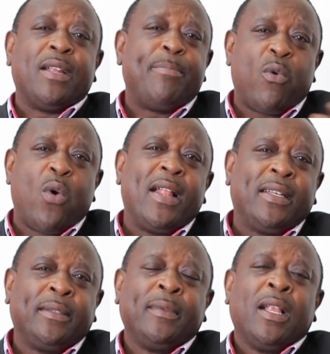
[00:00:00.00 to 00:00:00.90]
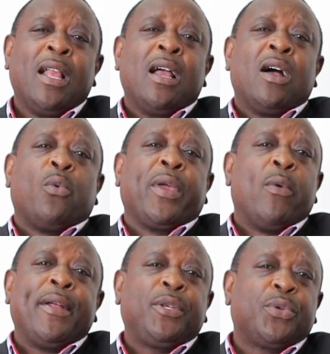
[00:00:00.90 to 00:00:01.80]
Number one, we
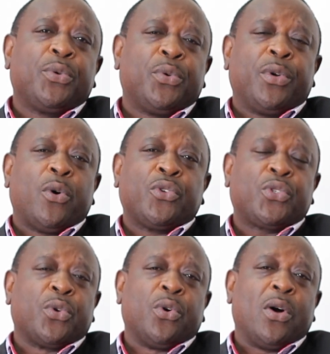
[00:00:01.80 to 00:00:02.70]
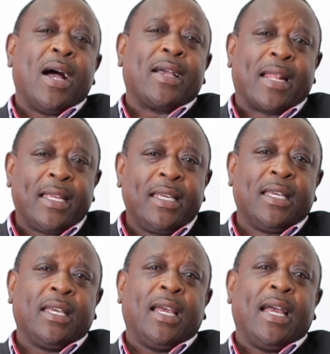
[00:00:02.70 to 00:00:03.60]
want to also
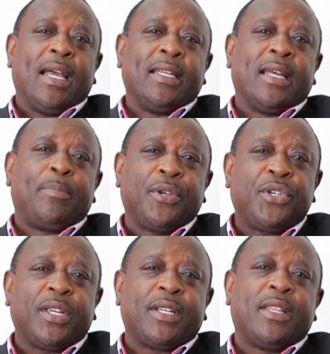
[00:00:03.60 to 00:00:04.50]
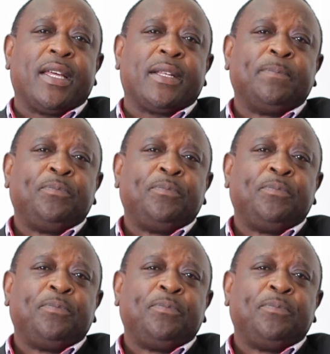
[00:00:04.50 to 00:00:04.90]
agree and appreciate that